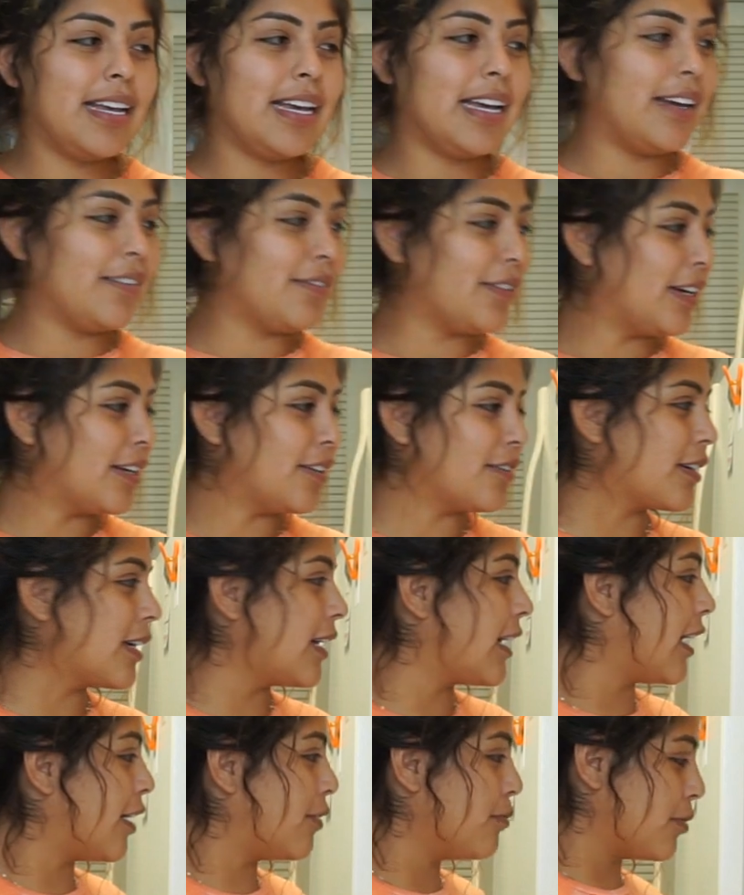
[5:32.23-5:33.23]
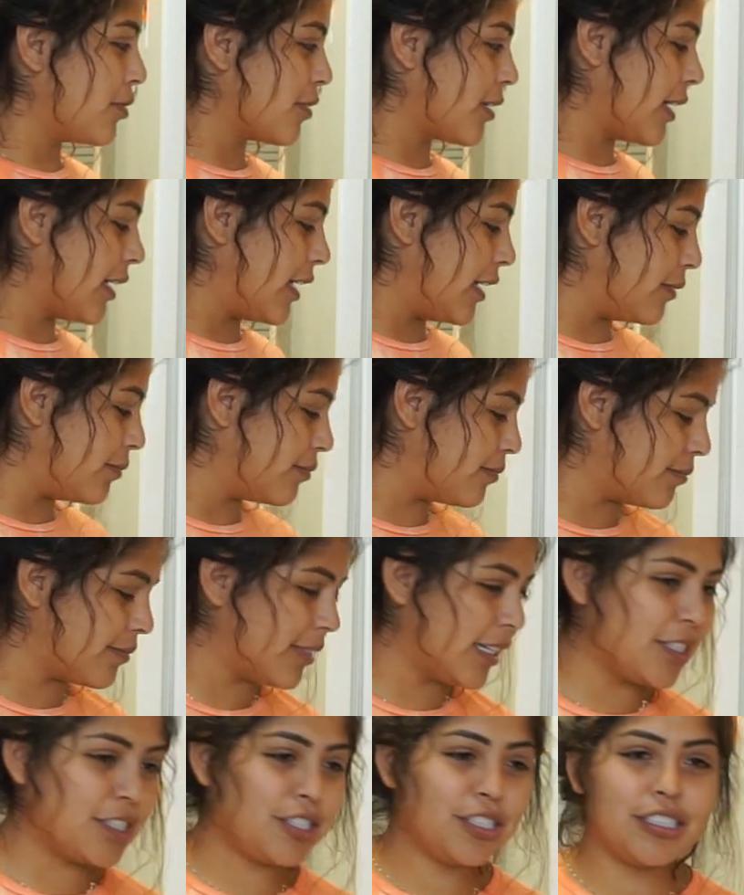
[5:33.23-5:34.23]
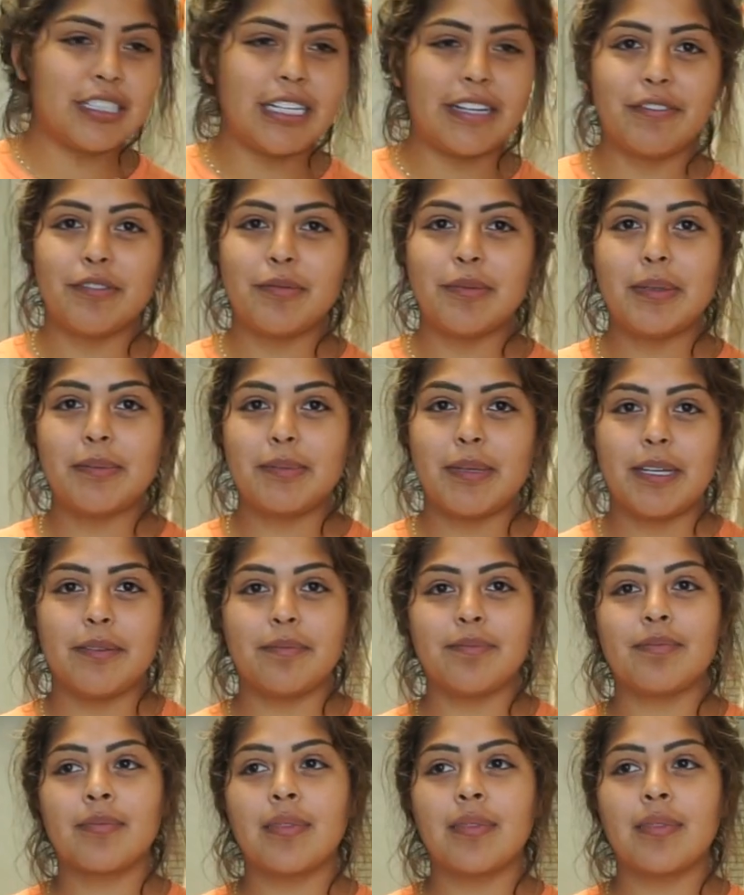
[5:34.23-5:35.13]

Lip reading: Ever. I don't care how broke I am. That's just never been me.